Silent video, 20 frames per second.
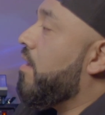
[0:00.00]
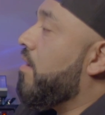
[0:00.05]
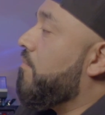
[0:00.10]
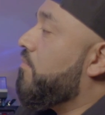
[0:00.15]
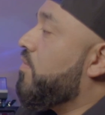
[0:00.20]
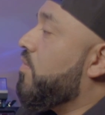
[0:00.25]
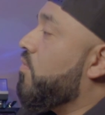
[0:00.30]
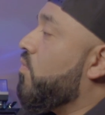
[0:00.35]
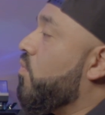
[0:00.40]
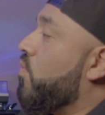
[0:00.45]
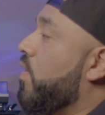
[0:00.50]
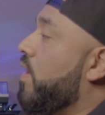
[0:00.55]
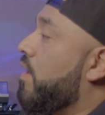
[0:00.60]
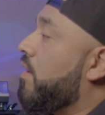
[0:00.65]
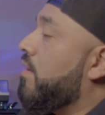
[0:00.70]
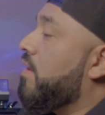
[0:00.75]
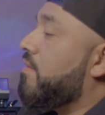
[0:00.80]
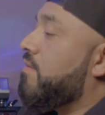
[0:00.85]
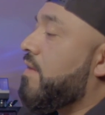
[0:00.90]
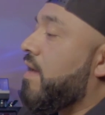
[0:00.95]
help you
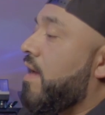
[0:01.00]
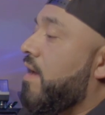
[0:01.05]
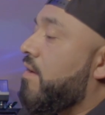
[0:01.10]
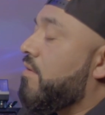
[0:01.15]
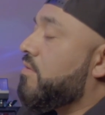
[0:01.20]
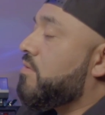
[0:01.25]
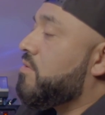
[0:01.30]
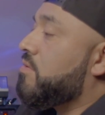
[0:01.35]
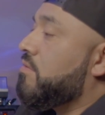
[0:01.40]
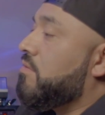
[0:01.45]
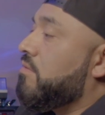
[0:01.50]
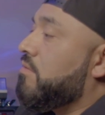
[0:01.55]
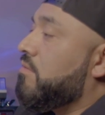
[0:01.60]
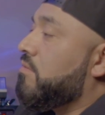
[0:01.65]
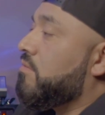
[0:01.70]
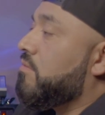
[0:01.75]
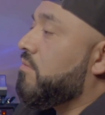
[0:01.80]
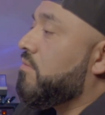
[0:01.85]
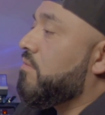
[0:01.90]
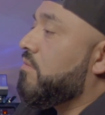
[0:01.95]
whittle it down
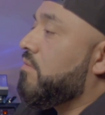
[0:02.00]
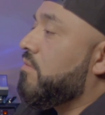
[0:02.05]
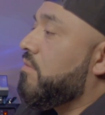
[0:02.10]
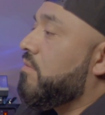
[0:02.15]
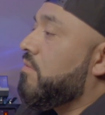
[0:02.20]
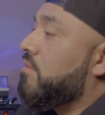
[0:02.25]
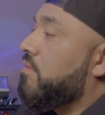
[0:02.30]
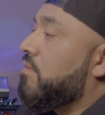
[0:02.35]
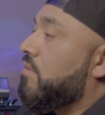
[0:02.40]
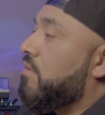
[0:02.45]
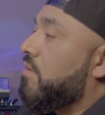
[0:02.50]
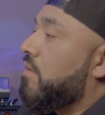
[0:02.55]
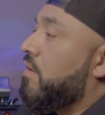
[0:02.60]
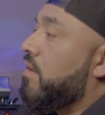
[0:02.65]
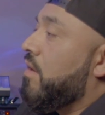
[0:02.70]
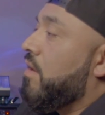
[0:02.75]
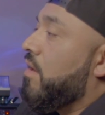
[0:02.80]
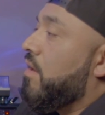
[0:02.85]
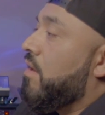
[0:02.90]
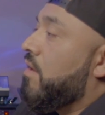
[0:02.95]
to,
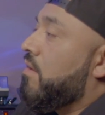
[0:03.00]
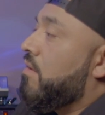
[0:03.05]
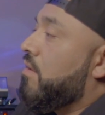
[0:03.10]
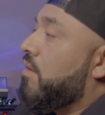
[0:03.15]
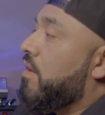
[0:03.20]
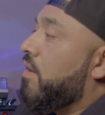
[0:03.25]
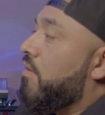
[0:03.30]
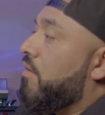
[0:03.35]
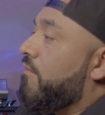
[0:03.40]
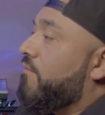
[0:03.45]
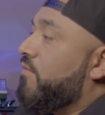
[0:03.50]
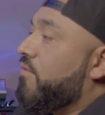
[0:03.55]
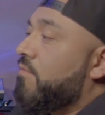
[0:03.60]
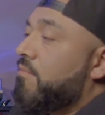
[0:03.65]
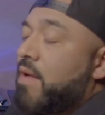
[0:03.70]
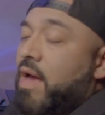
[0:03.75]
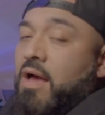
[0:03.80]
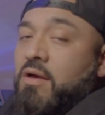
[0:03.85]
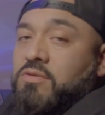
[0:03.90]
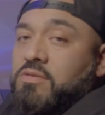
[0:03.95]
a
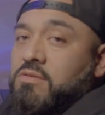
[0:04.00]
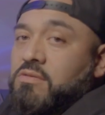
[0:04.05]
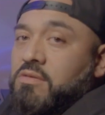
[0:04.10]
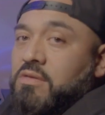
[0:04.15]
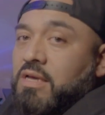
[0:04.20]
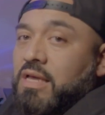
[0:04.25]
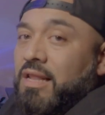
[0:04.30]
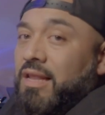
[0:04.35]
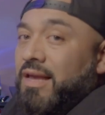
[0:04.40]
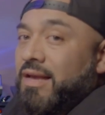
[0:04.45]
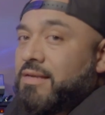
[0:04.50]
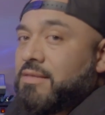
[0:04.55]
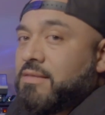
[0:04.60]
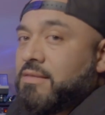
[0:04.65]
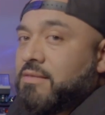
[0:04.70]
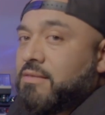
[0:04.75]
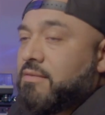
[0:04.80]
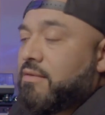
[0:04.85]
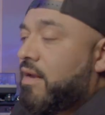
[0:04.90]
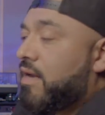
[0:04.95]
few mouse
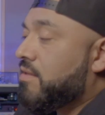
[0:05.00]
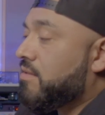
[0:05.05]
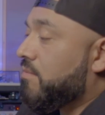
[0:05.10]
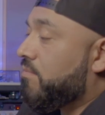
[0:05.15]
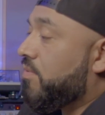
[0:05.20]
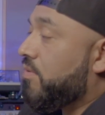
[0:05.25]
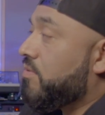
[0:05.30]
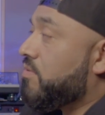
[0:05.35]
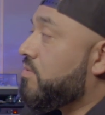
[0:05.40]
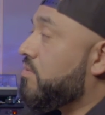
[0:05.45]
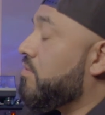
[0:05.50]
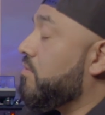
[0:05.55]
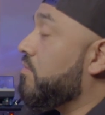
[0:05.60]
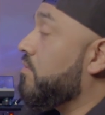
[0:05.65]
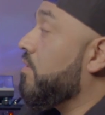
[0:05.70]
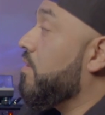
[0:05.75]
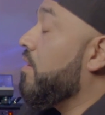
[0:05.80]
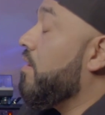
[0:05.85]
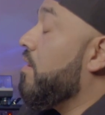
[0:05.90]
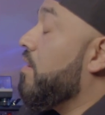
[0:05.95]
clicks, as opposed
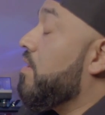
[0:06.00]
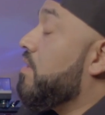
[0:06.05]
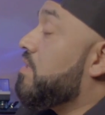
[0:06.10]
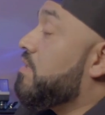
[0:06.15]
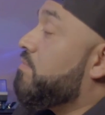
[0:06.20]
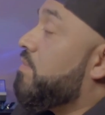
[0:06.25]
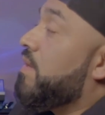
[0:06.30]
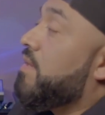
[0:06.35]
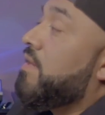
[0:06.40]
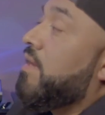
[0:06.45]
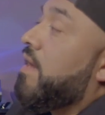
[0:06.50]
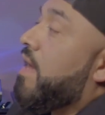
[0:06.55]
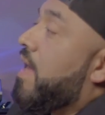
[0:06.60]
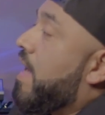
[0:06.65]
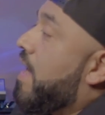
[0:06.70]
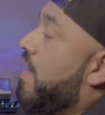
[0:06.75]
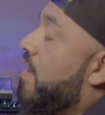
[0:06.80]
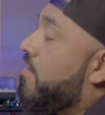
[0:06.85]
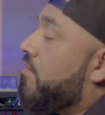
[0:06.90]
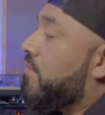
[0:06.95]
to spending
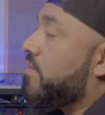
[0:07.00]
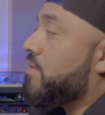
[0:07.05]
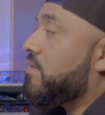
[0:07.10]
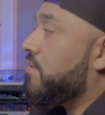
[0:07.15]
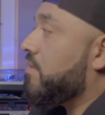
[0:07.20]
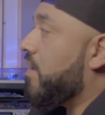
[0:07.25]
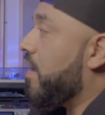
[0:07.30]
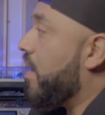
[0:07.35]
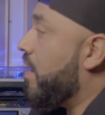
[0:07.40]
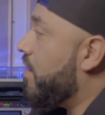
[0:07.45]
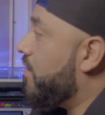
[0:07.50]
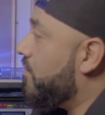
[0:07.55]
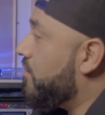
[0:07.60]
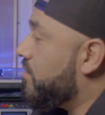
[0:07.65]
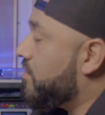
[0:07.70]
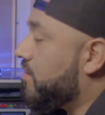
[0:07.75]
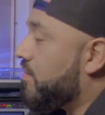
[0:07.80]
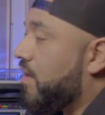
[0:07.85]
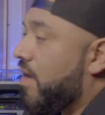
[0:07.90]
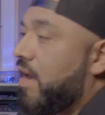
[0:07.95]
hours and
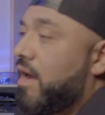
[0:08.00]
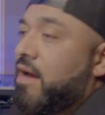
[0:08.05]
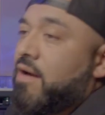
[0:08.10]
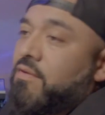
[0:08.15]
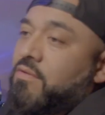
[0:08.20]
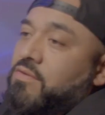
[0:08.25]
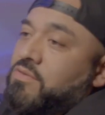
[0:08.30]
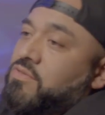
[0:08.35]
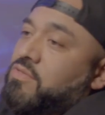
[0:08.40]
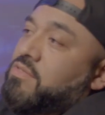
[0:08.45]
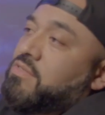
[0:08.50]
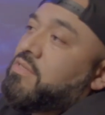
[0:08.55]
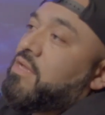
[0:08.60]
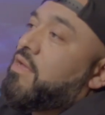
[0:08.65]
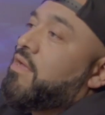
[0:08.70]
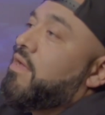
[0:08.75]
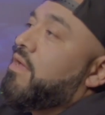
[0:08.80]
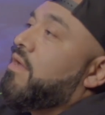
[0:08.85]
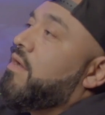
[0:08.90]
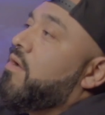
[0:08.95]
hours and hours just
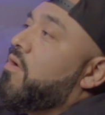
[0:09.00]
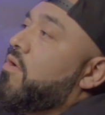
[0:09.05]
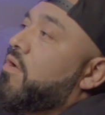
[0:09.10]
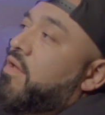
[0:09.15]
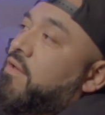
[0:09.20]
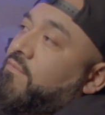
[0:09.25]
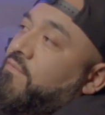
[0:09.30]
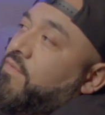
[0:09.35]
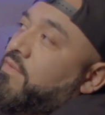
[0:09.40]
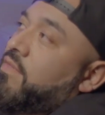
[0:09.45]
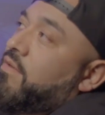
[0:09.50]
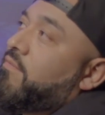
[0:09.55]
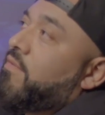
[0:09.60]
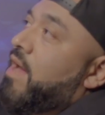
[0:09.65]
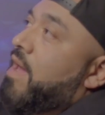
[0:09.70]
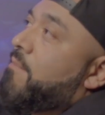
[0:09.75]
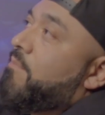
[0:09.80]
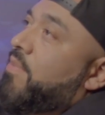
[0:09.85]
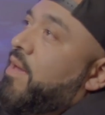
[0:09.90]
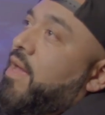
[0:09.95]
looking for the
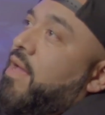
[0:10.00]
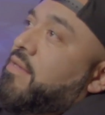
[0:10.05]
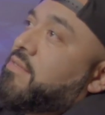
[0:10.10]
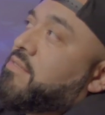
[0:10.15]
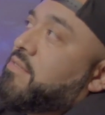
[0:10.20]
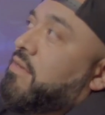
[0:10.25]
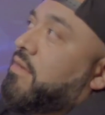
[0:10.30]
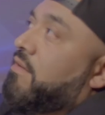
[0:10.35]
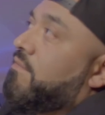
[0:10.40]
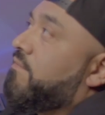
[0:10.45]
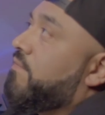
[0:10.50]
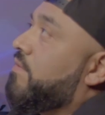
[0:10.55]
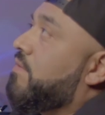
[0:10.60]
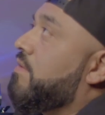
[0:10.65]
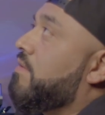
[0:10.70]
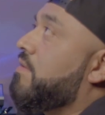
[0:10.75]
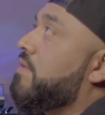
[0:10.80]
right patch, looking for